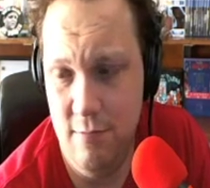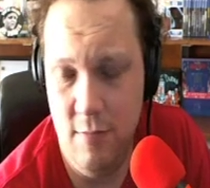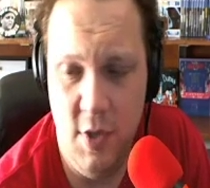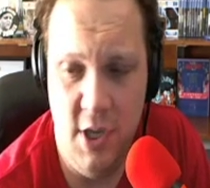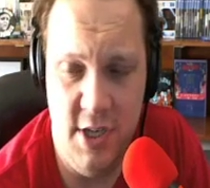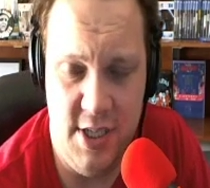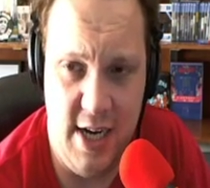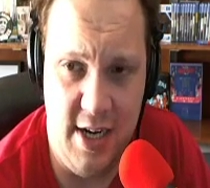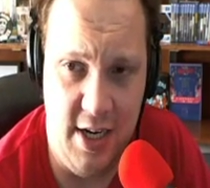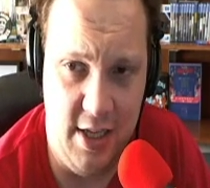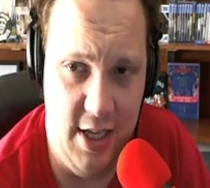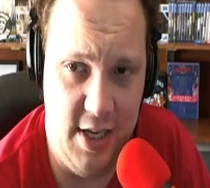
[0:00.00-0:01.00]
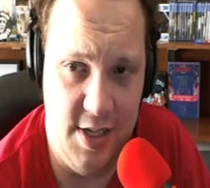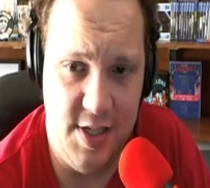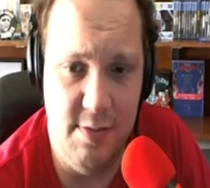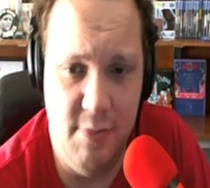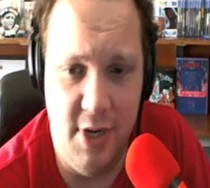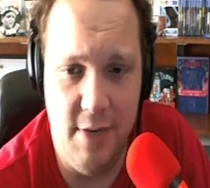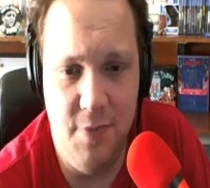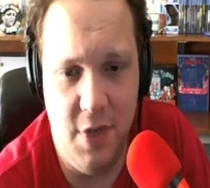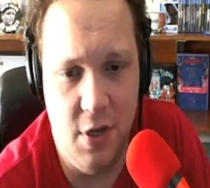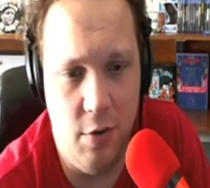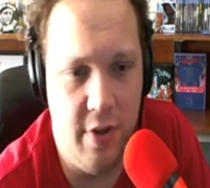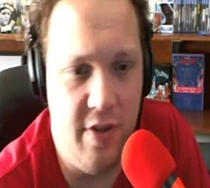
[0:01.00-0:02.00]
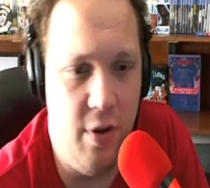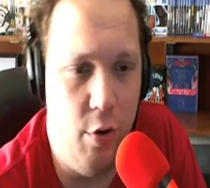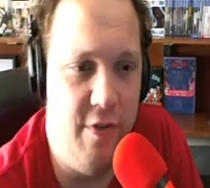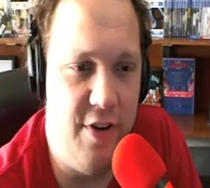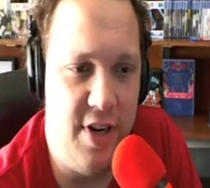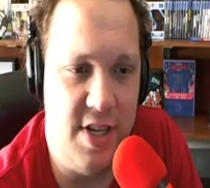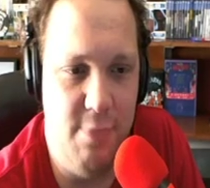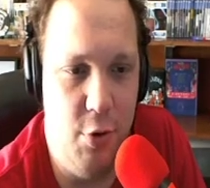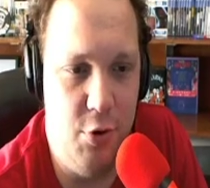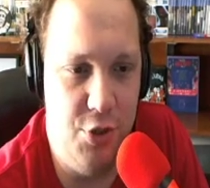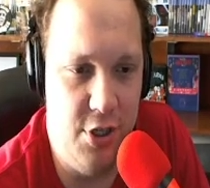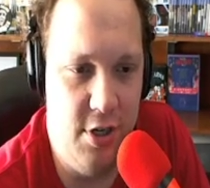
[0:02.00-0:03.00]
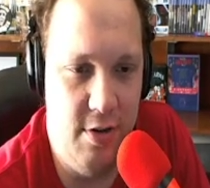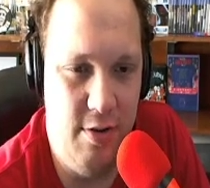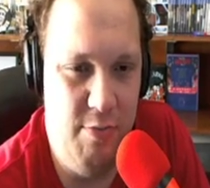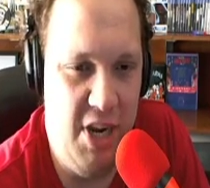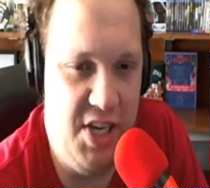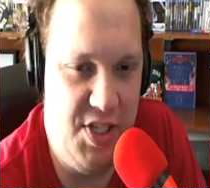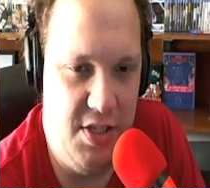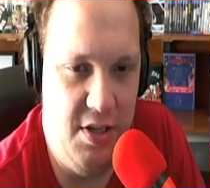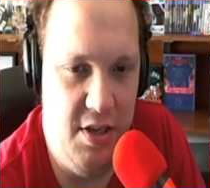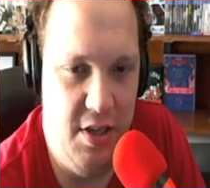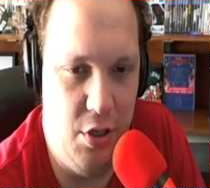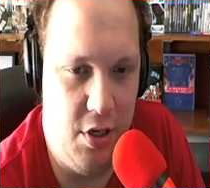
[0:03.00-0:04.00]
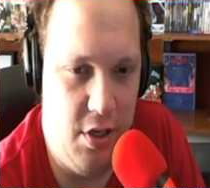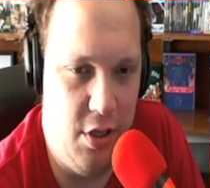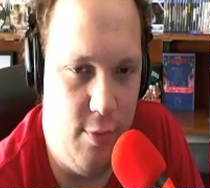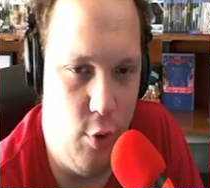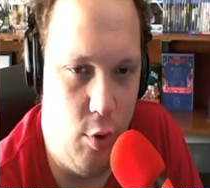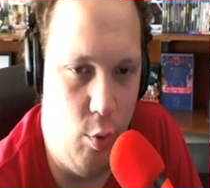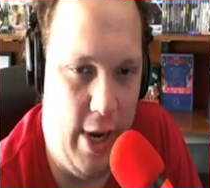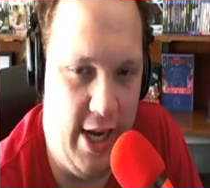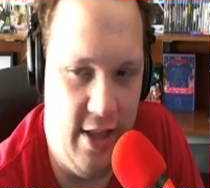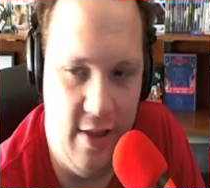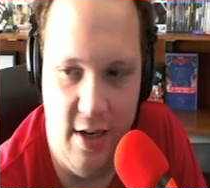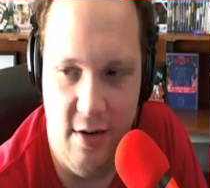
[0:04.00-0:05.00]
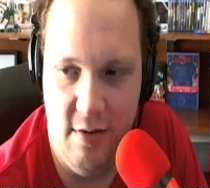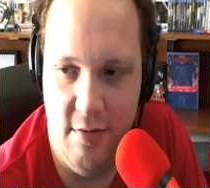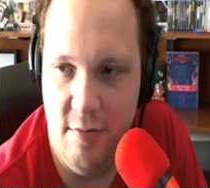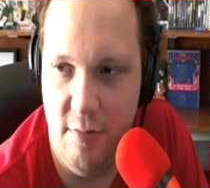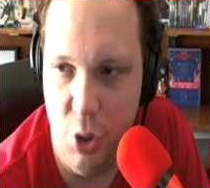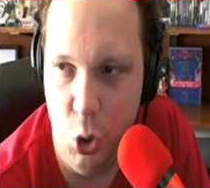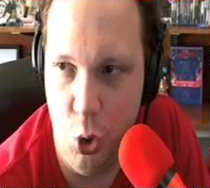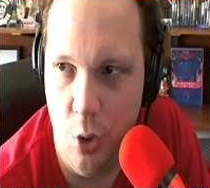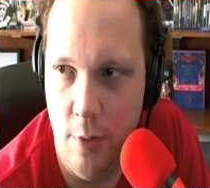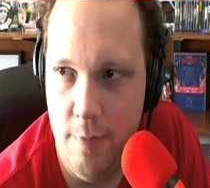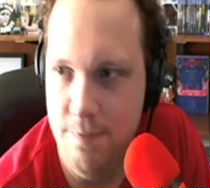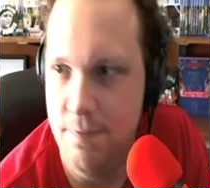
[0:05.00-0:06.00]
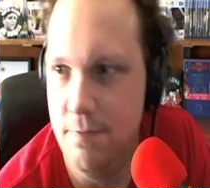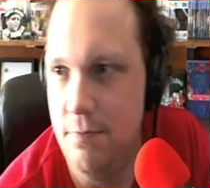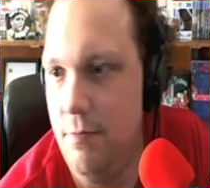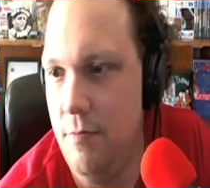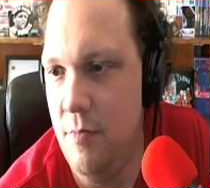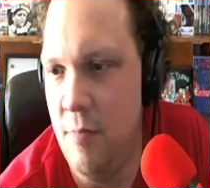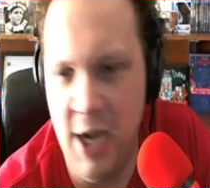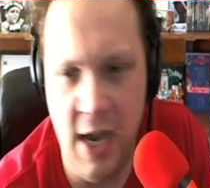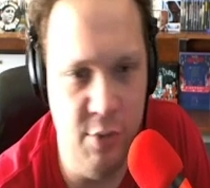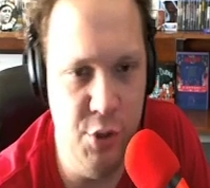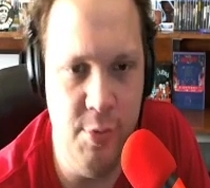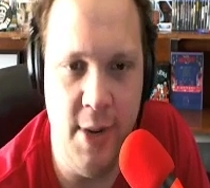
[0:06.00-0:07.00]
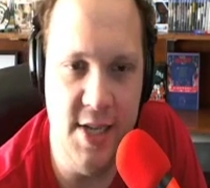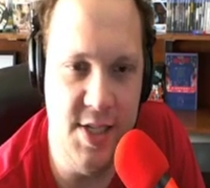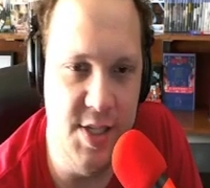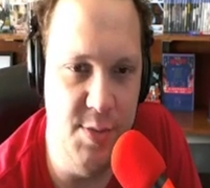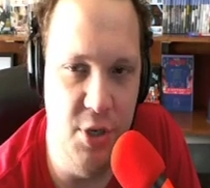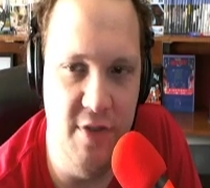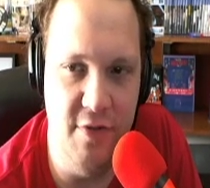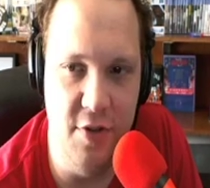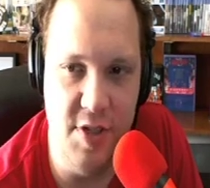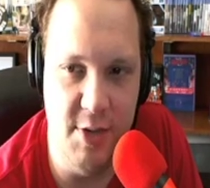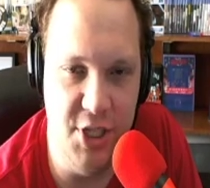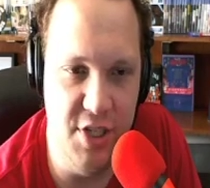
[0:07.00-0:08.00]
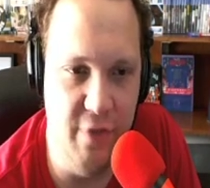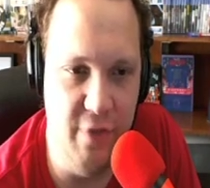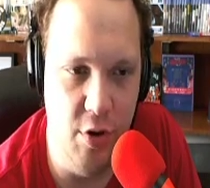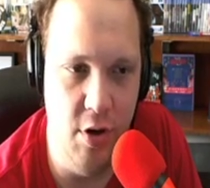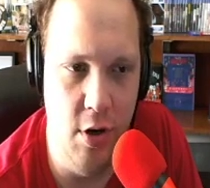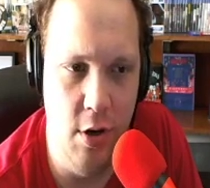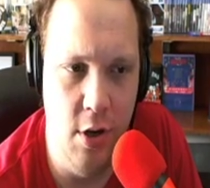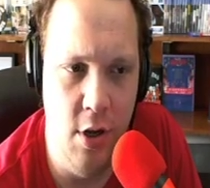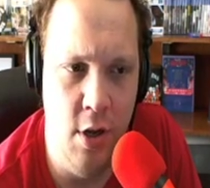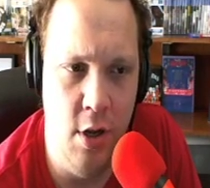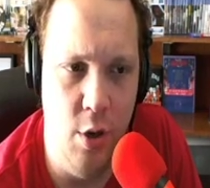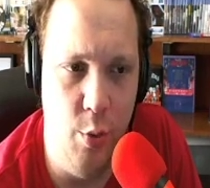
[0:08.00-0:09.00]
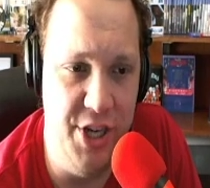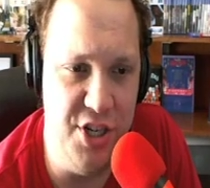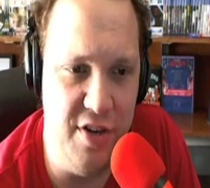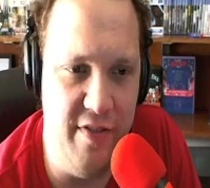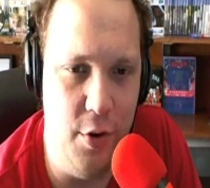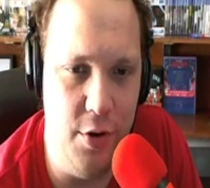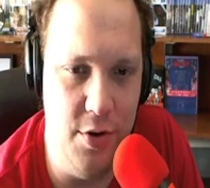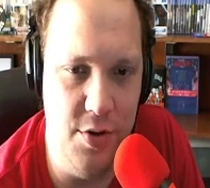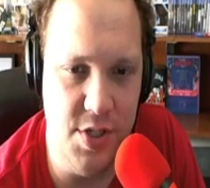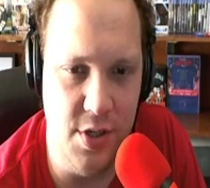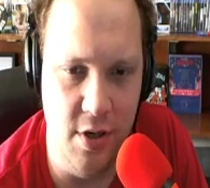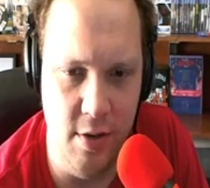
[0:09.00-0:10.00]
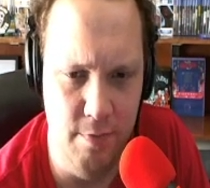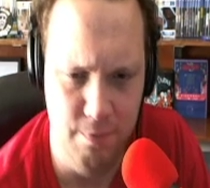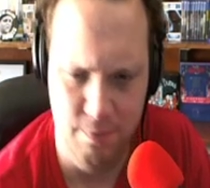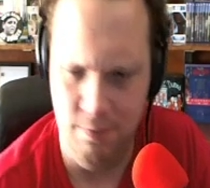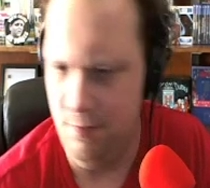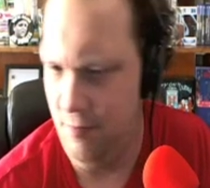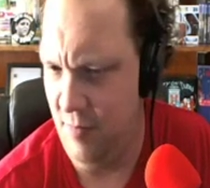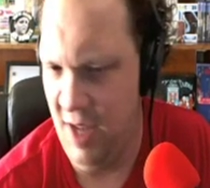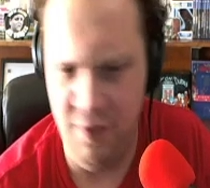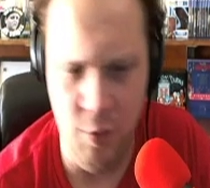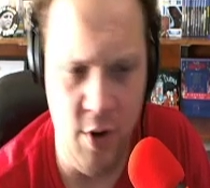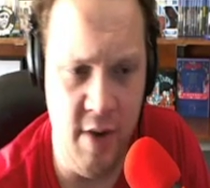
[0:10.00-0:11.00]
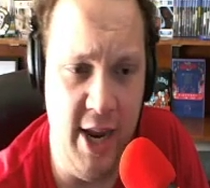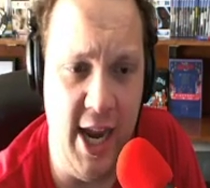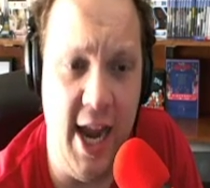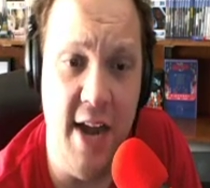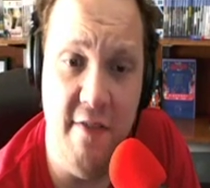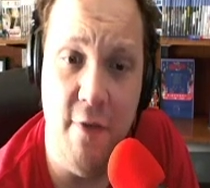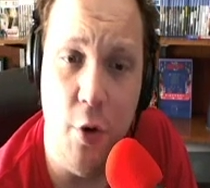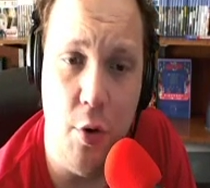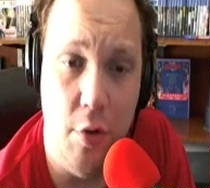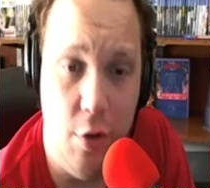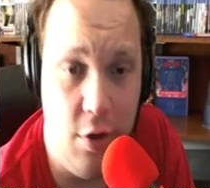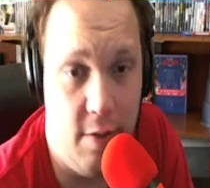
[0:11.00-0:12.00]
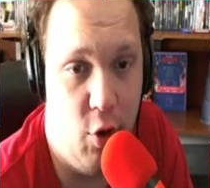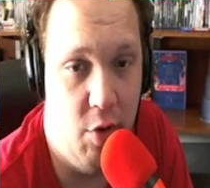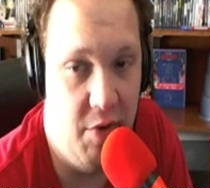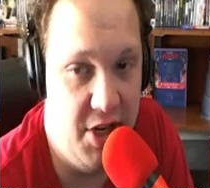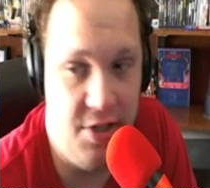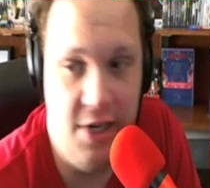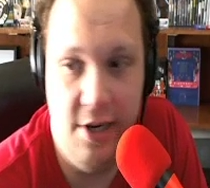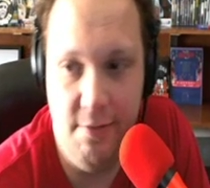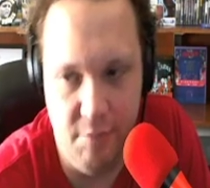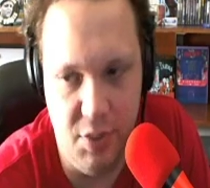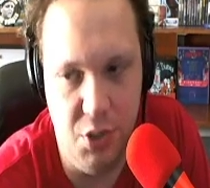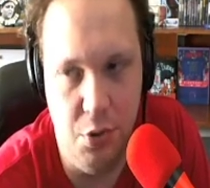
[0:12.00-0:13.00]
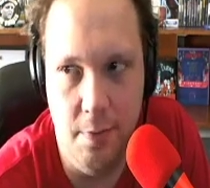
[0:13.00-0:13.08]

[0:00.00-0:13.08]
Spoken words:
It technically is, but, you know, with the overexposure, it makes it look a little more white than blue. But yeah, blue pass is beautiful, especially for winter photos, or if you want to make any photo look more wintry, blue.